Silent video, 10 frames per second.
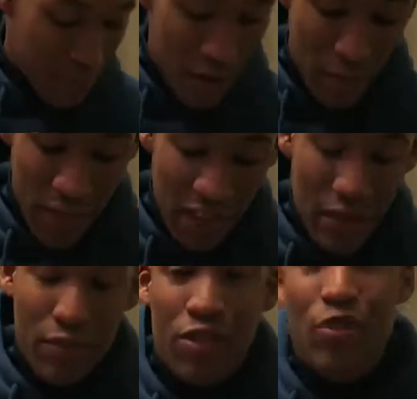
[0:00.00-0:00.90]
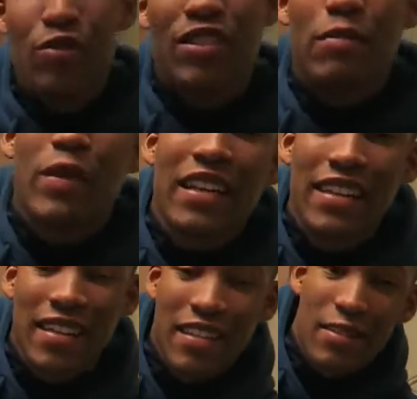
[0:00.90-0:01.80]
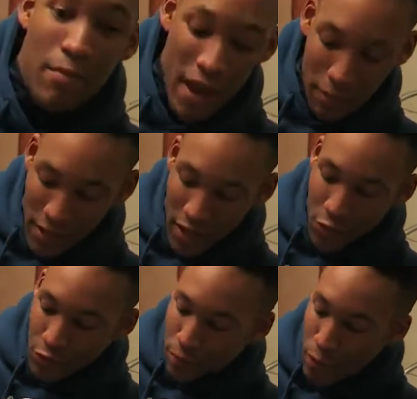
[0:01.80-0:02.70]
My meal number two. Typically this is my meal